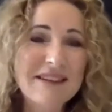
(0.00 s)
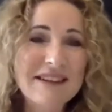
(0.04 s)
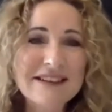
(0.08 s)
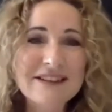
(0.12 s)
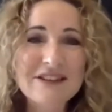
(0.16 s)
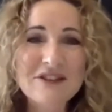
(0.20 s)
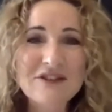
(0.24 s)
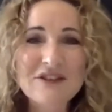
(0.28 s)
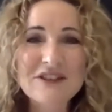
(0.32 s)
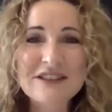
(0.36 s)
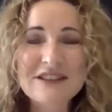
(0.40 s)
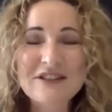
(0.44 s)
I
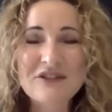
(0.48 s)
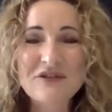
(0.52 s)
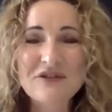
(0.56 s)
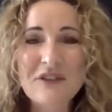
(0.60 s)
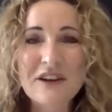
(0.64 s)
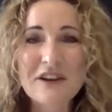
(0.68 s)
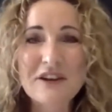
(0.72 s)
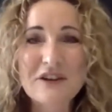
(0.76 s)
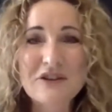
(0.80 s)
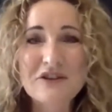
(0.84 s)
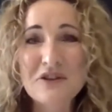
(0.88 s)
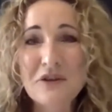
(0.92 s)
guess you
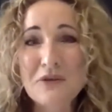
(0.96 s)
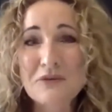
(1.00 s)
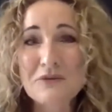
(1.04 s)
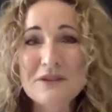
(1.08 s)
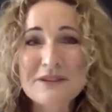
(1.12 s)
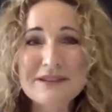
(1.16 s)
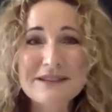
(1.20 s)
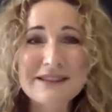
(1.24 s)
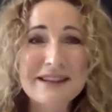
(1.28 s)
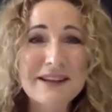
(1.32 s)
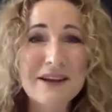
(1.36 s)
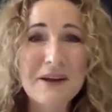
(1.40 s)
just shrug your
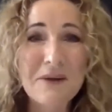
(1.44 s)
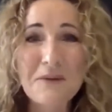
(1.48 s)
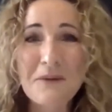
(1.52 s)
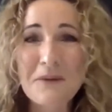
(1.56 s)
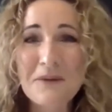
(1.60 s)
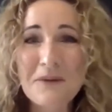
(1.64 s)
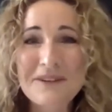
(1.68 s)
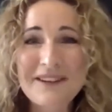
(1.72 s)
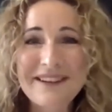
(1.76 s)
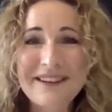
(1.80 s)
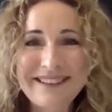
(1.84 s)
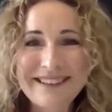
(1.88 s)
shoulders and
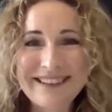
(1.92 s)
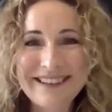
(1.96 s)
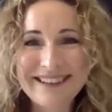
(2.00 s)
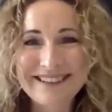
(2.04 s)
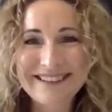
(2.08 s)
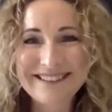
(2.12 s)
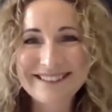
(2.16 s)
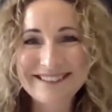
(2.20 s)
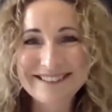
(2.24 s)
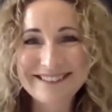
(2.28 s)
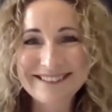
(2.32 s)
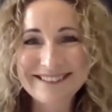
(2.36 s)
go on.